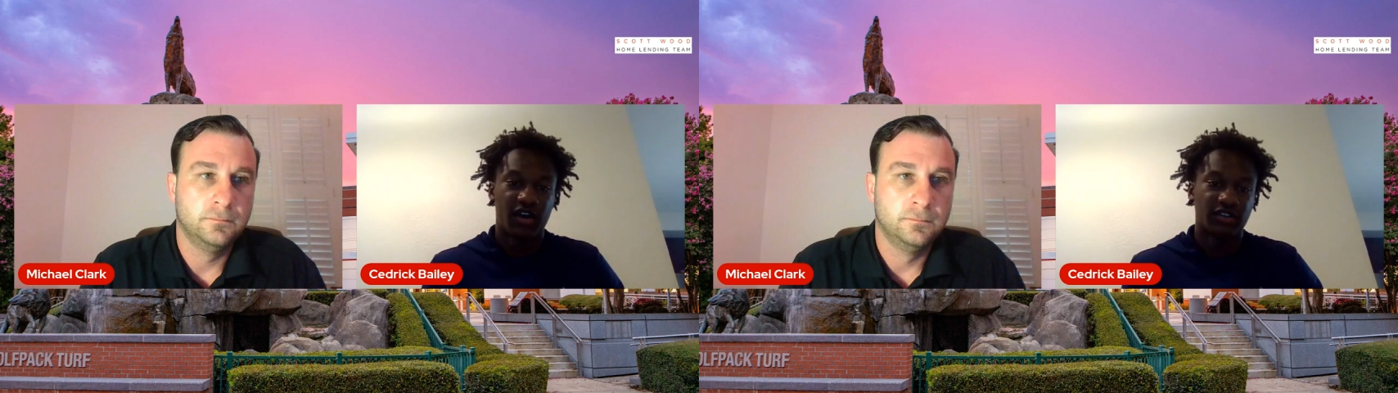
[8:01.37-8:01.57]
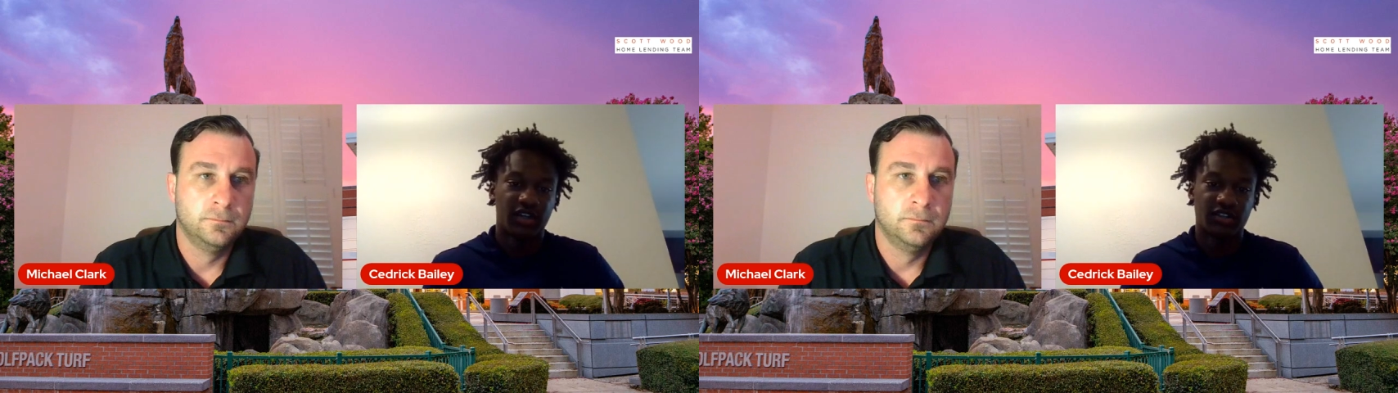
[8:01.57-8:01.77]

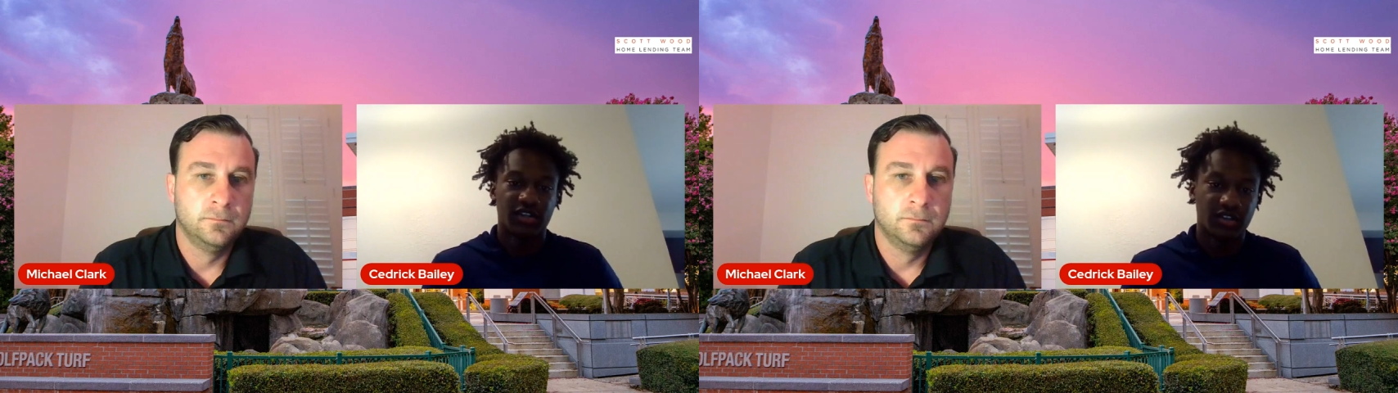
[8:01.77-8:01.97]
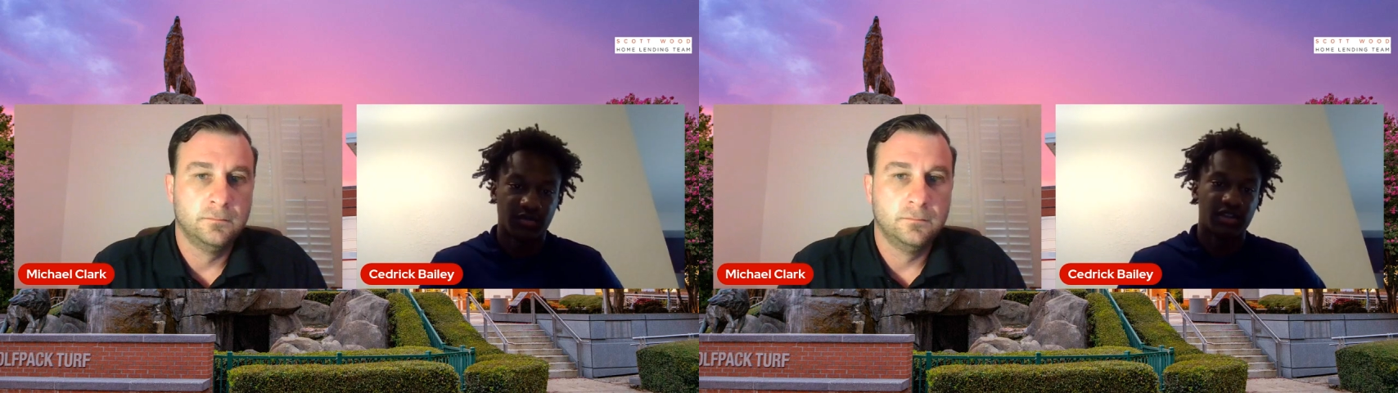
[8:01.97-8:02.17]
Speaker 1: always got to
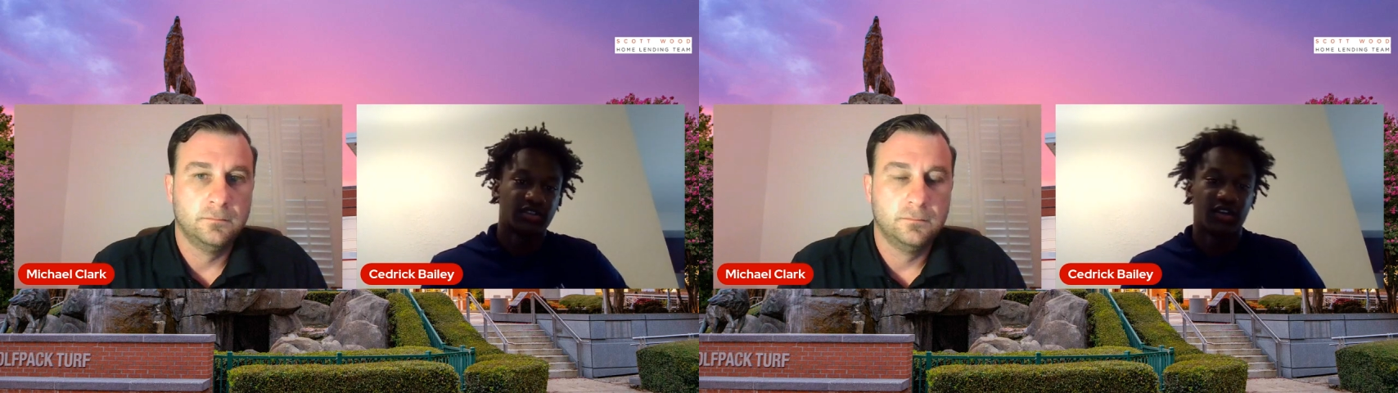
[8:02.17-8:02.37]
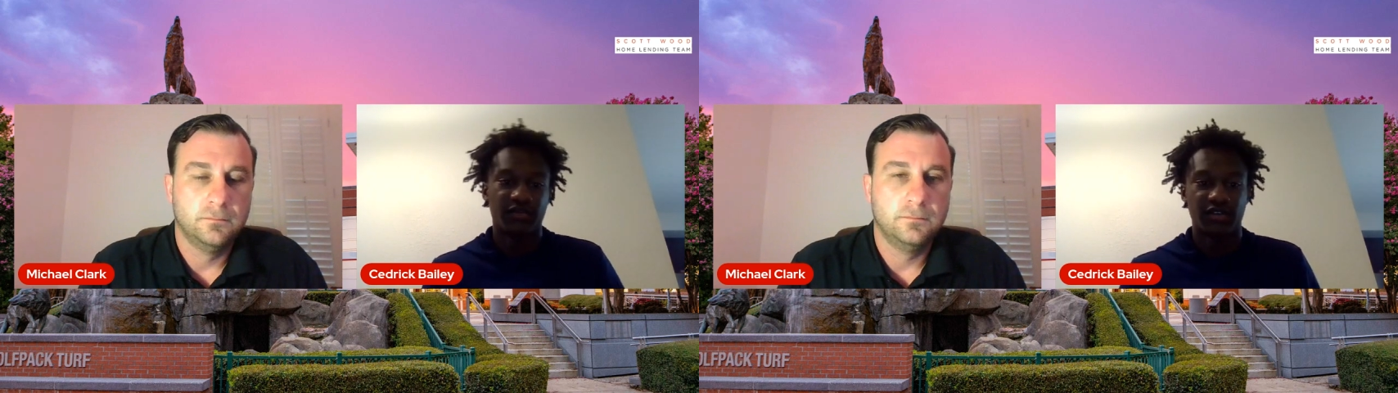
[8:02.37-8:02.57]
talk to
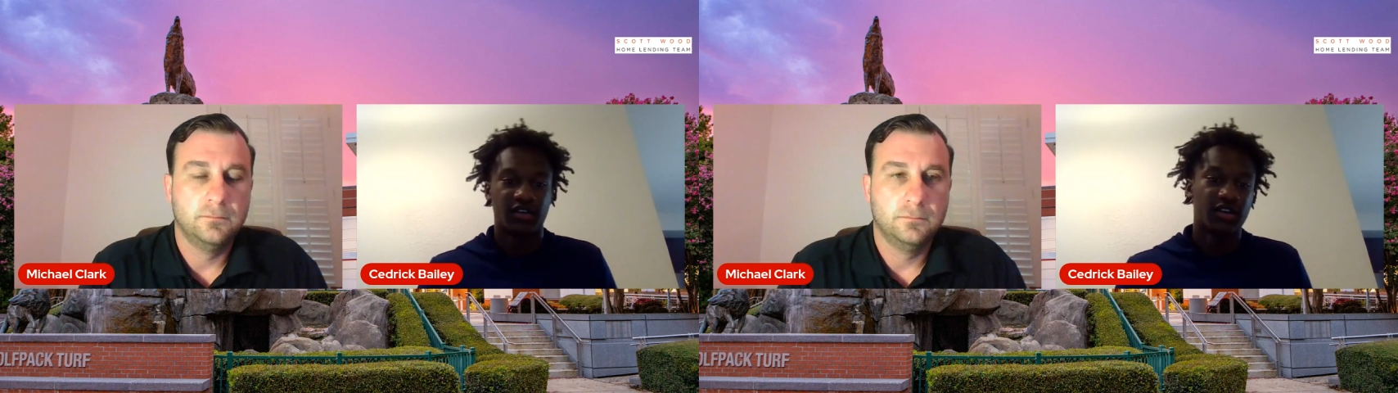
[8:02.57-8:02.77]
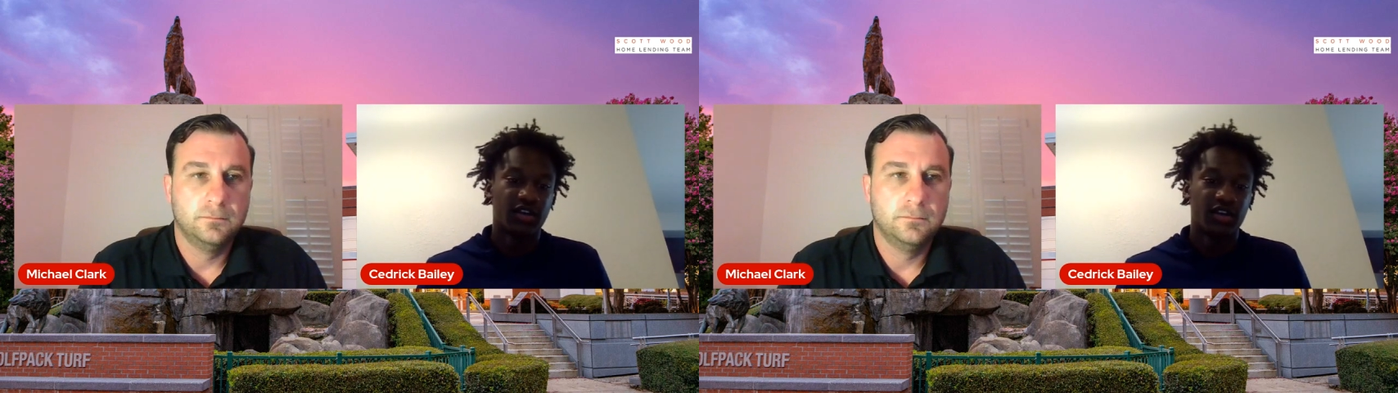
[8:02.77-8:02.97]
myself
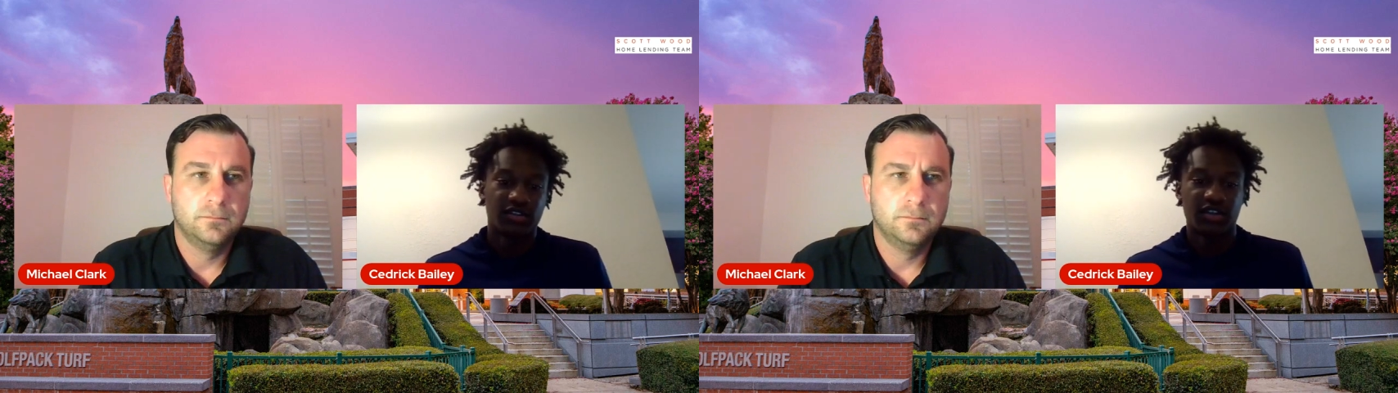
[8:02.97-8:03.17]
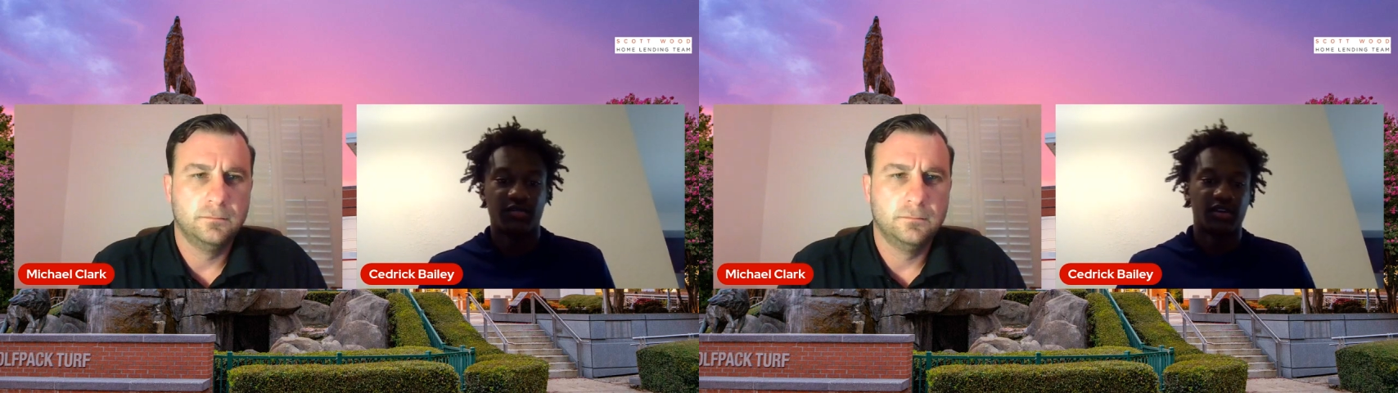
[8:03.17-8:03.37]
and
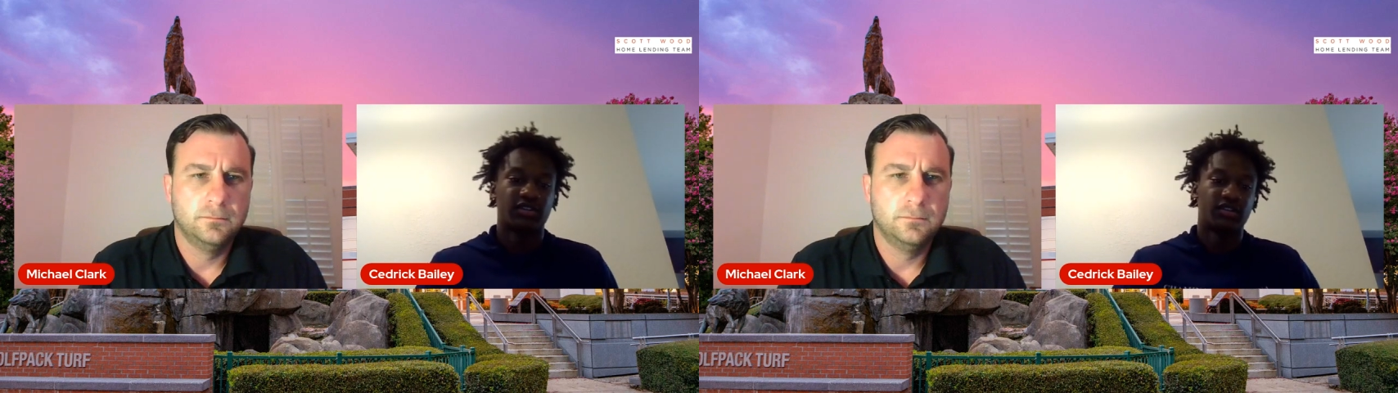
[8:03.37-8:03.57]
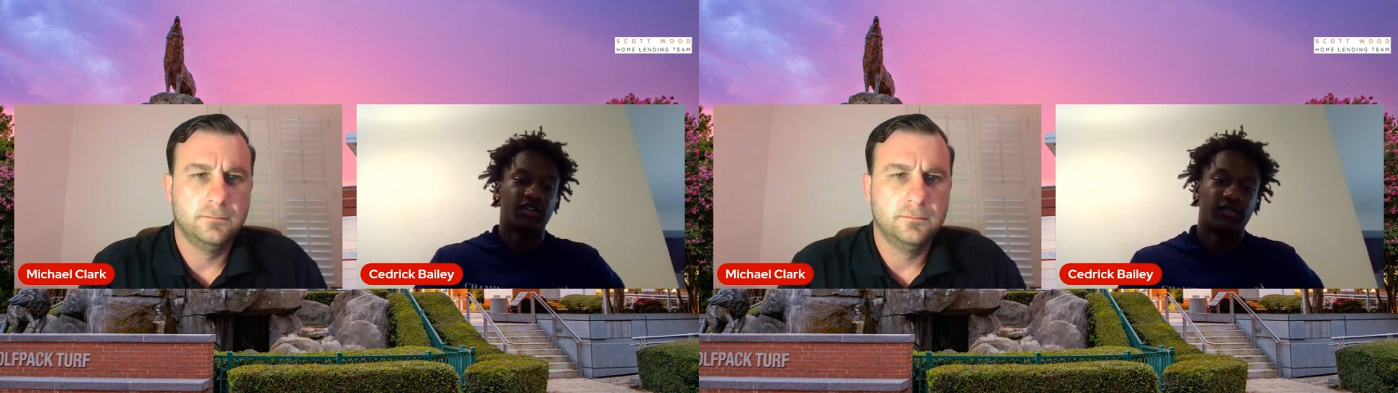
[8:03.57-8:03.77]
tell
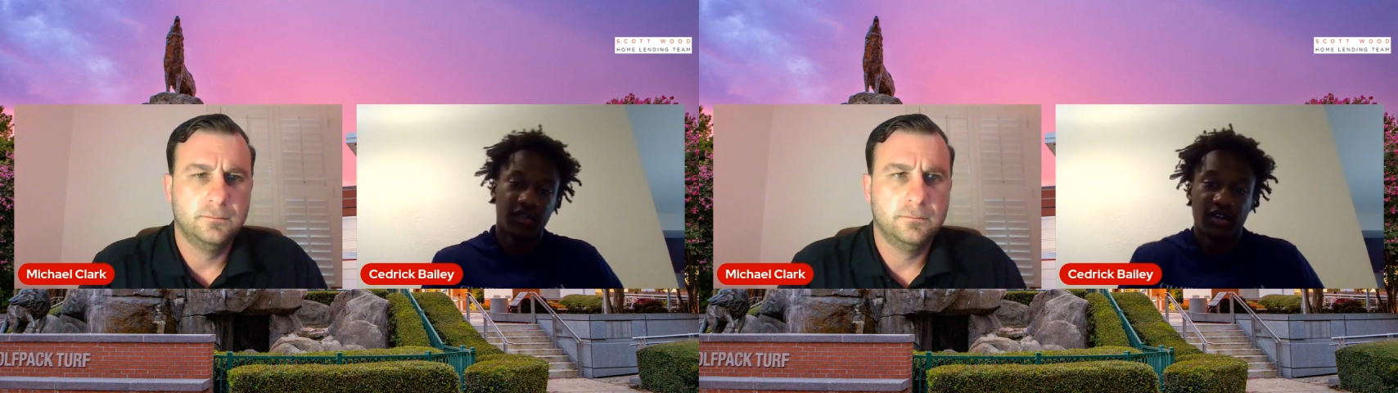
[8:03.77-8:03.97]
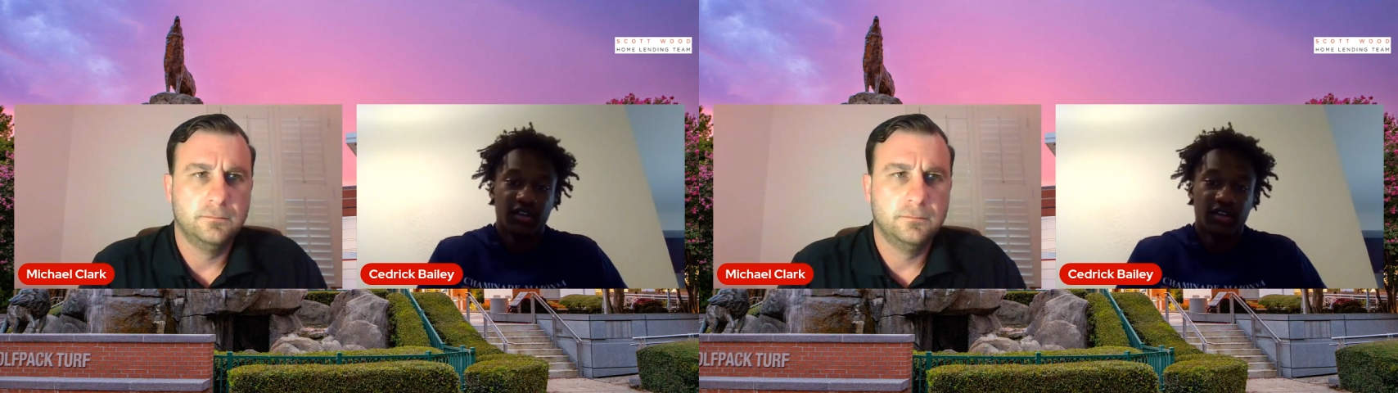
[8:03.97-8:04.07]
myself